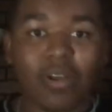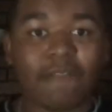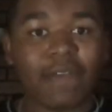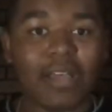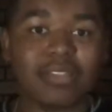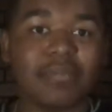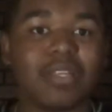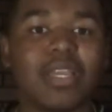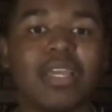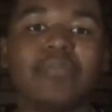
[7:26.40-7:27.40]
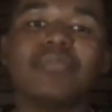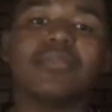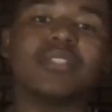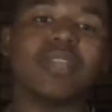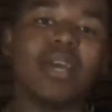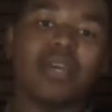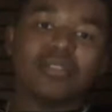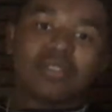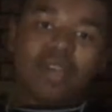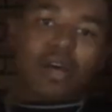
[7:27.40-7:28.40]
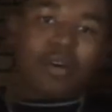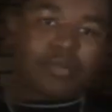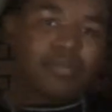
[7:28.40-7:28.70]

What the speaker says: find something to eat. So